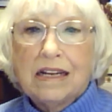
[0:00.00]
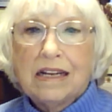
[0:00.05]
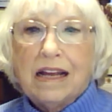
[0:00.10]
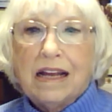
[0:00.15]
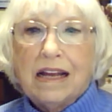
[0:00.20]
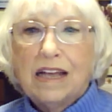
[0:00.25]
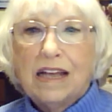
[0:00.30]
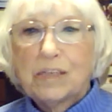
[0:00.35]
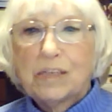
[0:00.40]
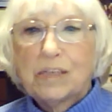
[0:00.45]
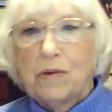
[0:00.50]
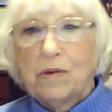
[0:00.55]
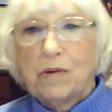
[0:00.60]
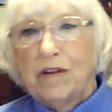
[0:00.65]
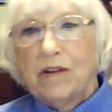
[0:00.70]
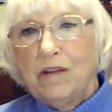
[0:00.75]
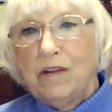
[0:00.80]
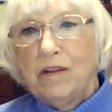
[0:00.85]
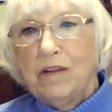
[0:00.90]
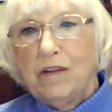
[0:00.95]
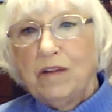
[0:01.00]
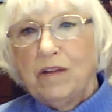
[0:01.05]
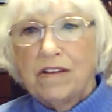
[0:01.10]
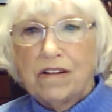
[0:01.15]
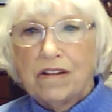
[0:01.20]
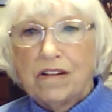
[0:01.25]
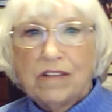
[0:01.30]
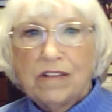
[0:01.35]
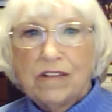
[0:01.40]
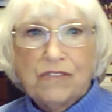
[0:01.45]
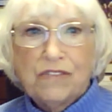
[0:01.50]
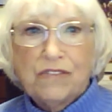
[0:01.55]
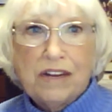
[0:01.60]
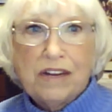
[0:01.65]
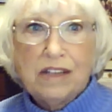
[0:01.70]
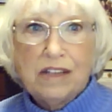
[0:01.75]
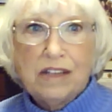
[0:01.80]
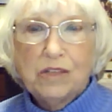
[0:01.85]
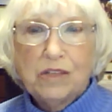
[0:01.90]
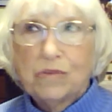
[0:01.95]
exploring whether those
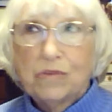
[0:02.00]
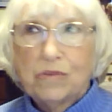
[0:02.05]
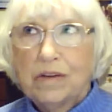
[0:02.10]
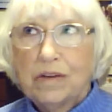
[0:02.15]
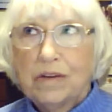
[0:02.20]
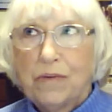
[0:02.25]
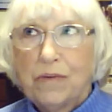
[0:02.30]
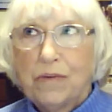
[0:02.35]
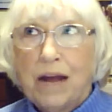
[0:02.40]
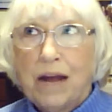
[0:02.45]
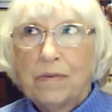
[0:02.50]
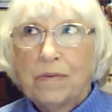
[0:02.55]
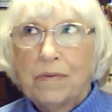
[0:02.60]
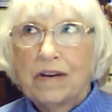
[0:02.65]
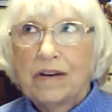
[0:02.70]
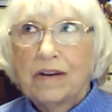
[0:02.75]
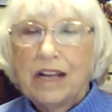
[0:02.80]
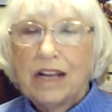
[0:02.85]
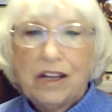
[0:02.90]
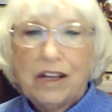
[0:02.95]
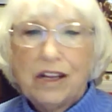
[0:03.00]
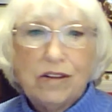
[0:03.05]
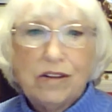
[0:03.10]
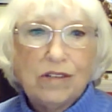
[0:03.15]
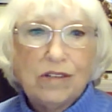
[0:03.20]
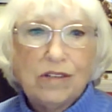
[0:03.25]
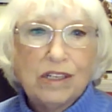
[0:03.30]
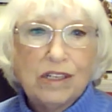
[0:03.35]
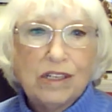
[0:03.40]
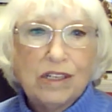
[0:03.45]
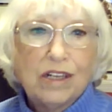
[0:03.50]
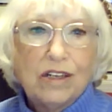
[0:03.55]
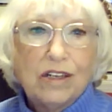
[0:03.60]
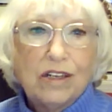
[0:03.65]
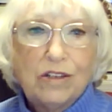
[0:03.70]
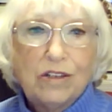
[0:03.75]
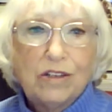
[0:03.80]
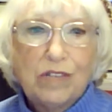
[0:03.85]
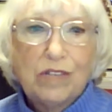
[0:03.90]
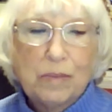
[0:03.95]
funds were improperly used
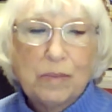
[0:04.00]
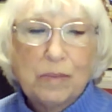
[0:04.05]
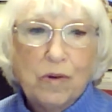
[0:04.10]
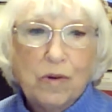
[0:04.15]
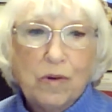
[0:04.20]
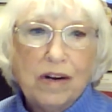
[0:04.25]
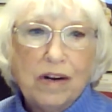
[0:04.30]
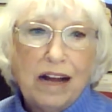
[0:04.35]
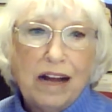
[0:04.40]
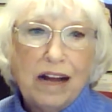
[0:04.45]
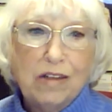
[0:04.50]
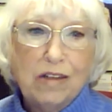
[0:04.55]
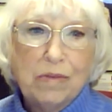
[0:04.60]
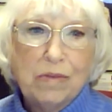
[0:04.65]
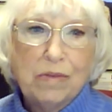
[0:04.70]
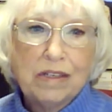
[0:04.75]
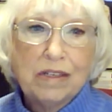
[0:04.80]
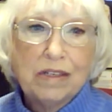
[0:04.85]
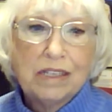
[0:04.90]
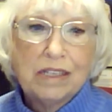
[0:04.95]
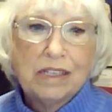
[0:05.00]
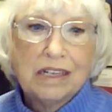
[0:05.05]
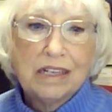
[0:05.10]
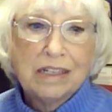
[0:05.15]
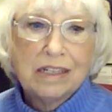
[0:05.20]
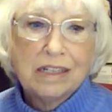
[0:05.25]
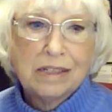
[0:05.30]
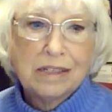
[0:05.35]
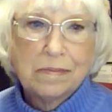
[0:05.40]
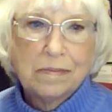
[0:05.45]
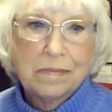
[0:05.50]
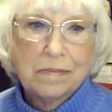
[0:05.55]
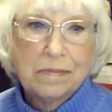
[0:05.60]
to support House Bill 6.